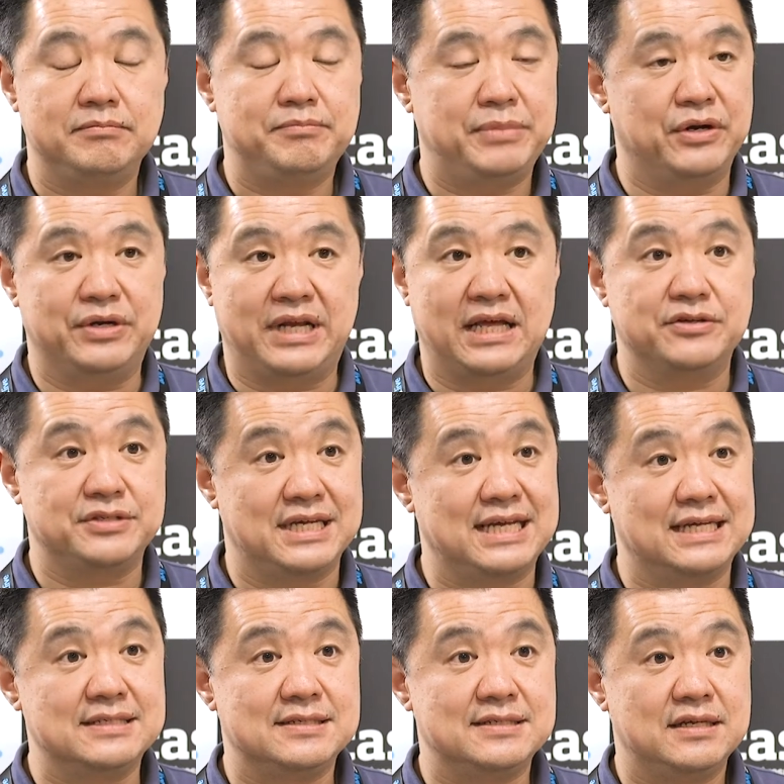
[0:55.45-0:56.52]
build it as it
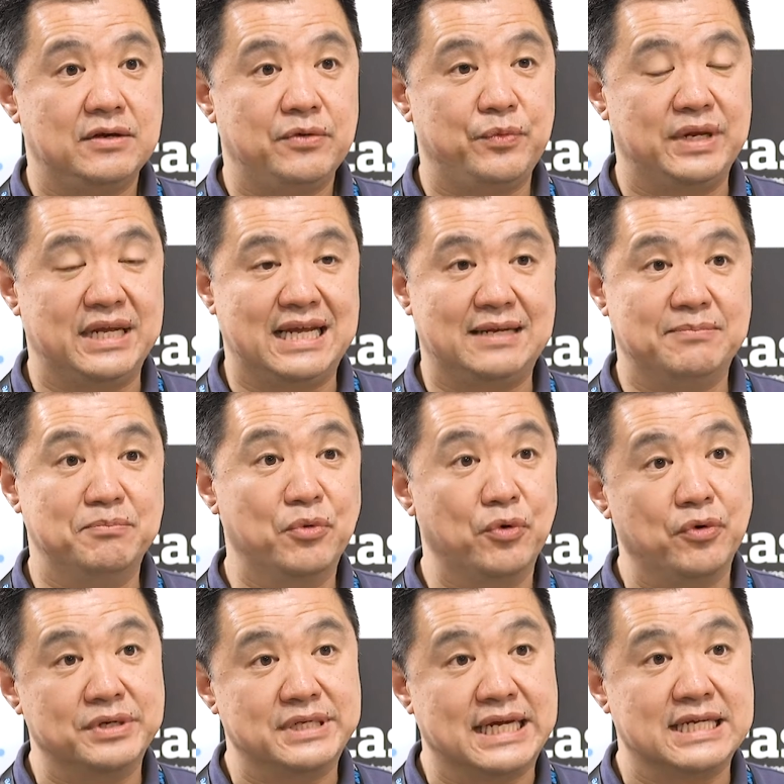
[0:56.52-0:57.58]
is we need
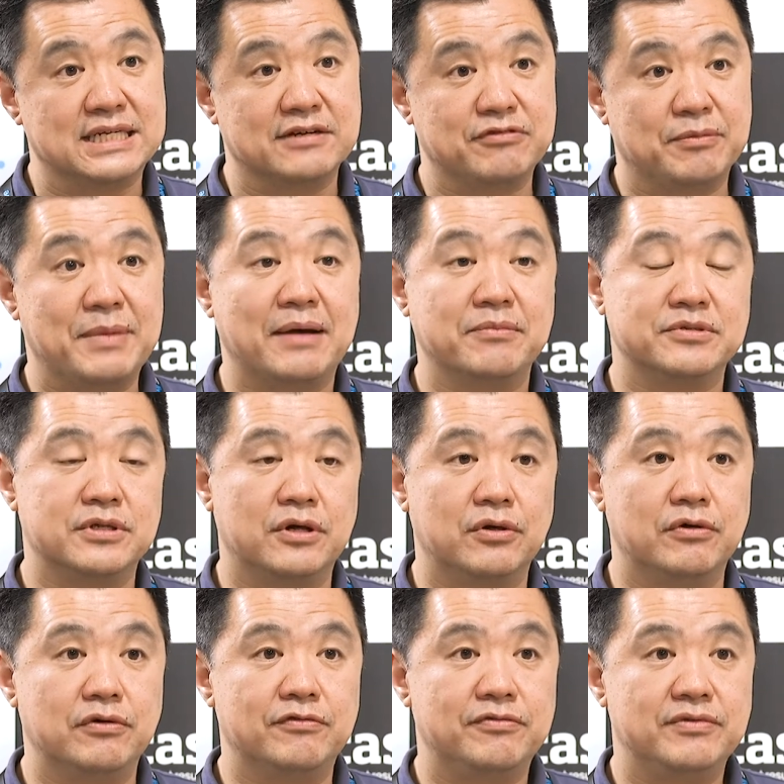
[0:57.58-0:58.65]
more data from
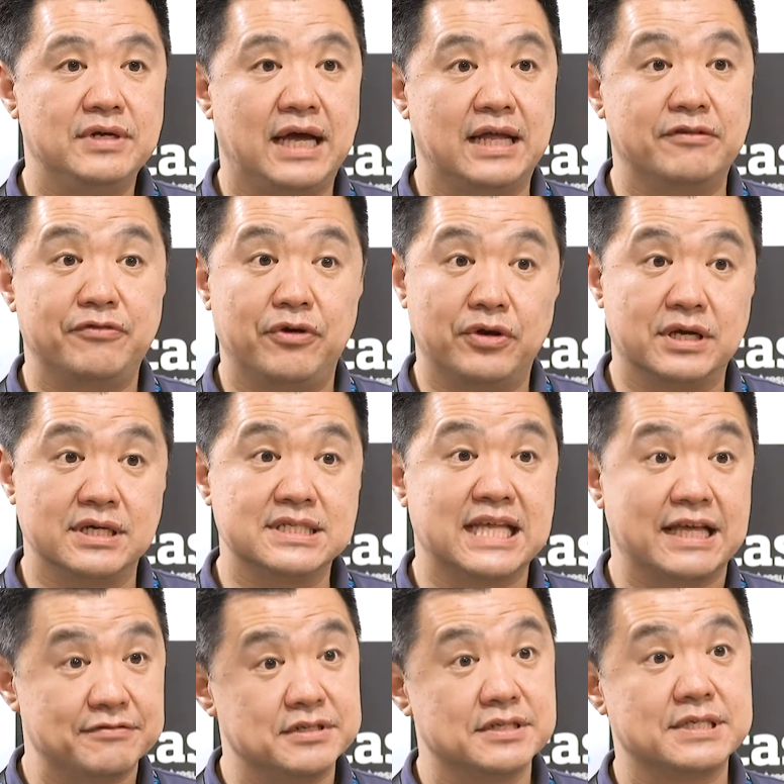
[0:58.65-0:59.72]
AmSolve, and Phocas
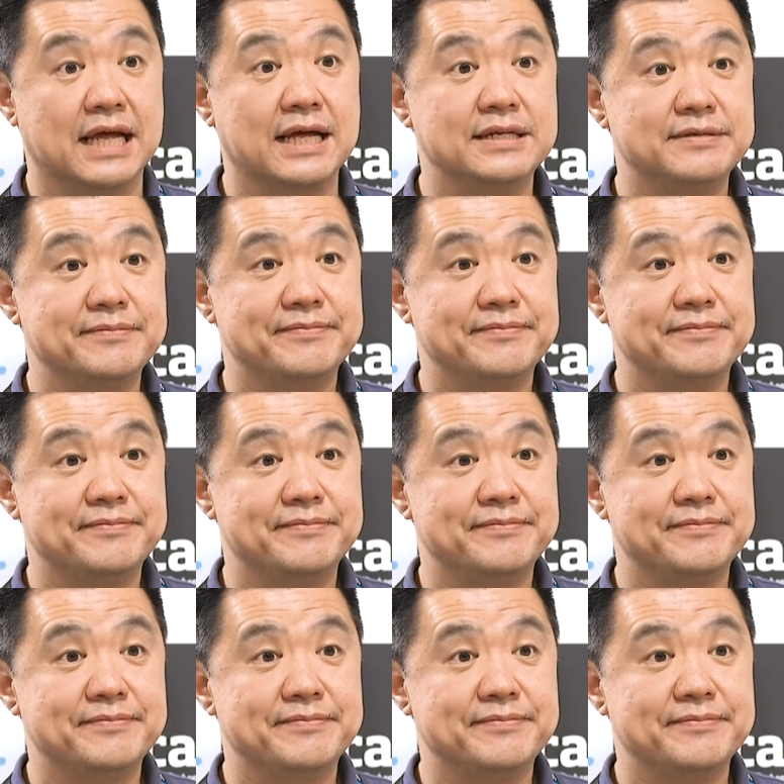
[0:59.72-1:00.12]
gives us that.